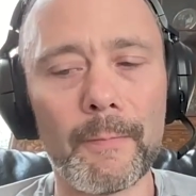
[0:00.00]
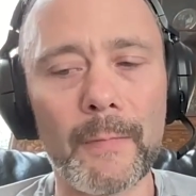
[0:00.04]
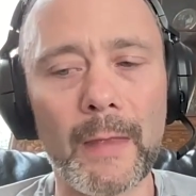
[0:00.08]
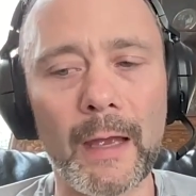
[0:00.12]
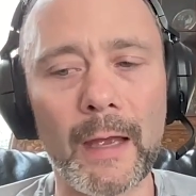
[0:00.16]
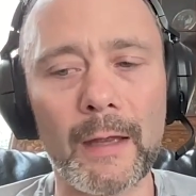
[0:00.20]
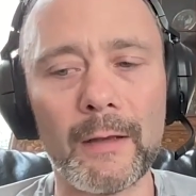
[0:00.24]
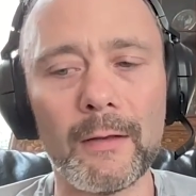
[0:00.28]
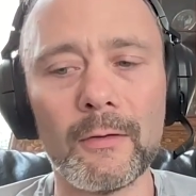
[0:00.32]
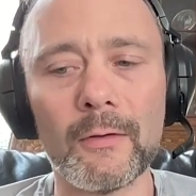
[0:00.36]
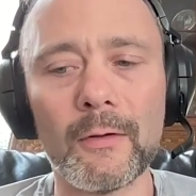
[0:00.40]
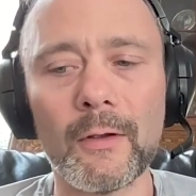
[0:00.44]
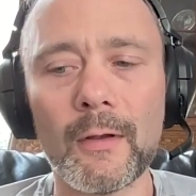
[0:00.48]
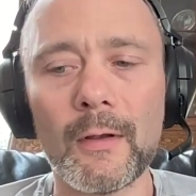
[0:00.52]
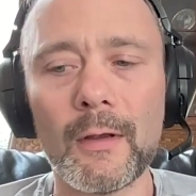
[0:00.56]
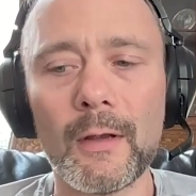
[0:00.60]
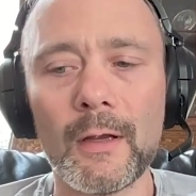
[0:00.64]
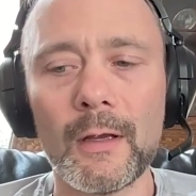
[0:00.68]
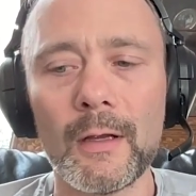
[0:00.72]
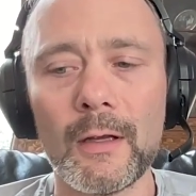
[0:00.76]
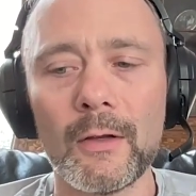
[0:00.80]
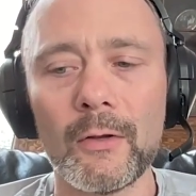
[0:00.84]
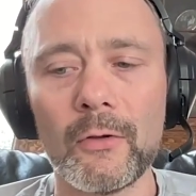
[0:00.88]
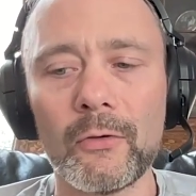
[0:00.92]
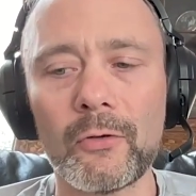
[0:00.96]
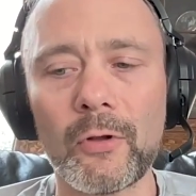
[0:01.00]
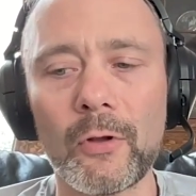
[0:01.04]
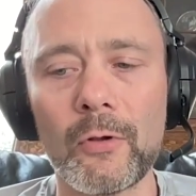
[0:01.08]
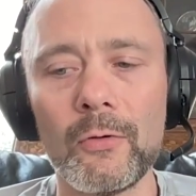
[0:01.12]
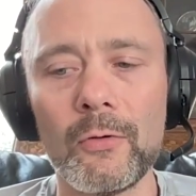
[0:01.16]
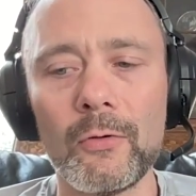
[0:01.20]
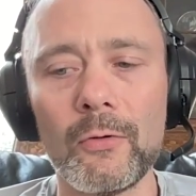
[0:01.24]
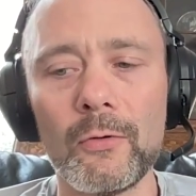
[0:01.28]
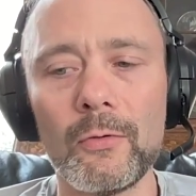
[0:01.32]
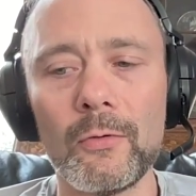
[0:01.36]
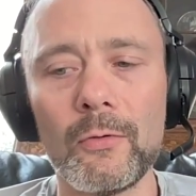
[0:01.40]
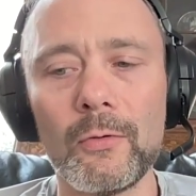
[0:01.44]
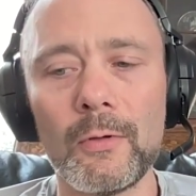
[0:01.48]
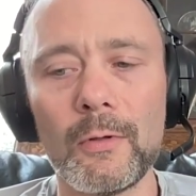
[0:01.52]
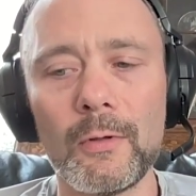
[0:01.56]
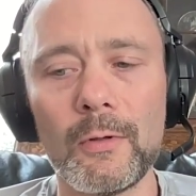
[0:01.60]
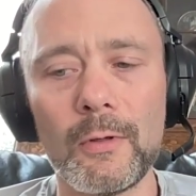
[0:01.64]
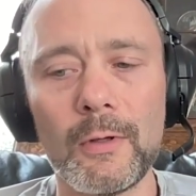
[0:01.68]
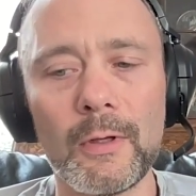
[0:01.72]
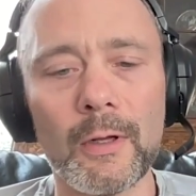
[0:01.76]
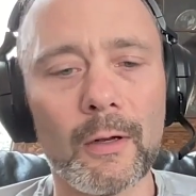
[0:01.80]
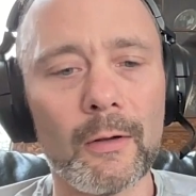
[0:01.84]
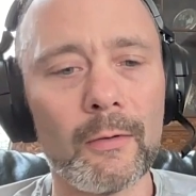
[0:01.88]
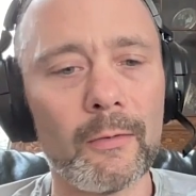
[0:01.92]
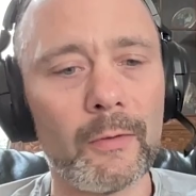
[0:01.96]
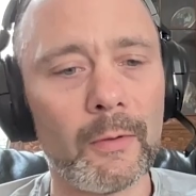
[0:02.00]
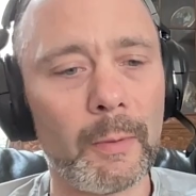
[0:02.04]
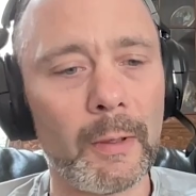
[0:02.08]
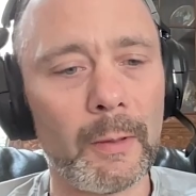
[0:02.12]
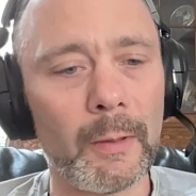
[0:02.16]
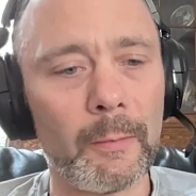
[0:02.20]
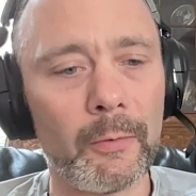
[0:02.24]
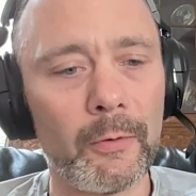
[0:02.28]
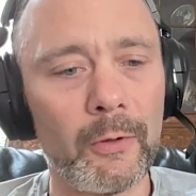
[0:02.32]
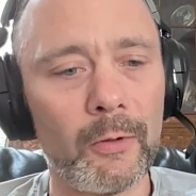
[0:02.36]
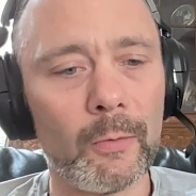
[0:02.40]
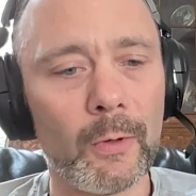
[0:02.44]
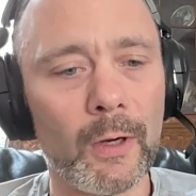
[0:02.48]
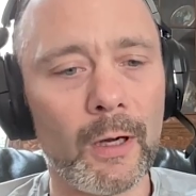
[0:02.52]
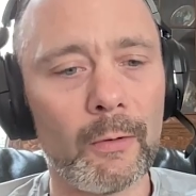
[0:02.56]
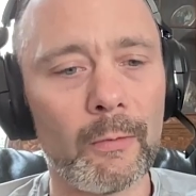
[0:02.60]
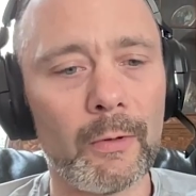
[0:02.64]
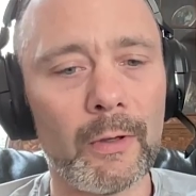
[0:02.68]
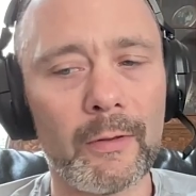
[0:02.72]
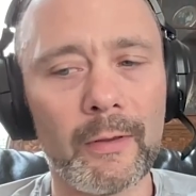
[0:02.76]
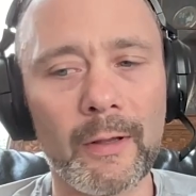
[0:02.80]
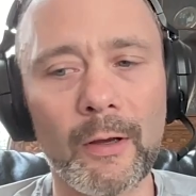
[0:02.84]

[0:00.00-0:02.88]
And so the people you work with,